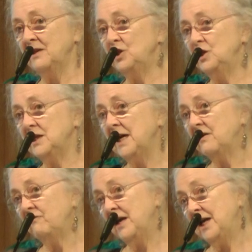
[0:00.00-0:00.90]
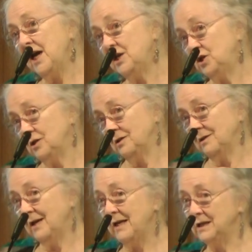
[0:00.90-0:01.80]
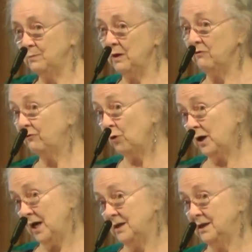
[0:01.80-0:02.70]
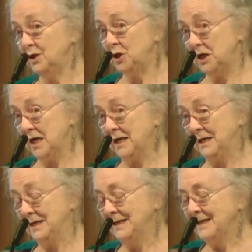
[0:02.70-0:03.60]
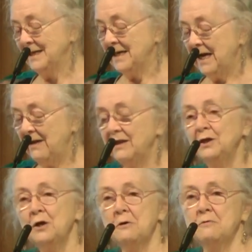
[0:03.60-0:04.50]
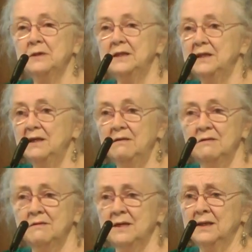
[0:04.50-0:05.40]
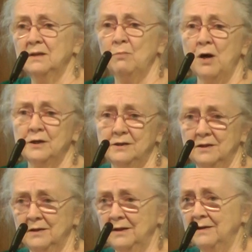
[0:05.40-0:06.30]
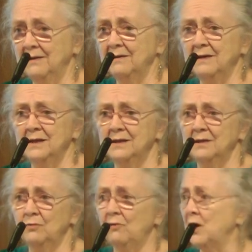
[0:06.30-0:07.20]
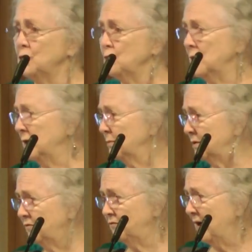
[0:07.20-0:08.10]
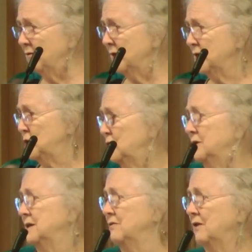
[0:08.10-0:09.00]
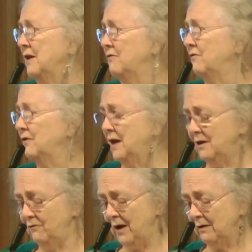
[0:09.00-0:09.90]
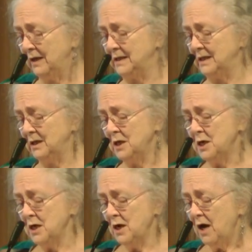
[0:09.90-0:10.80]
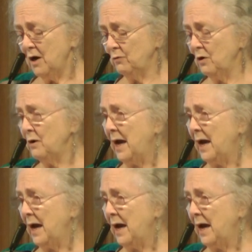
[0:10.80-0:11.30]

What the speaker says: that you take a vacation and spend 4 days at GA and then go and see the things in Boston and the things, the Roger Williams foundations and foundings in Rhode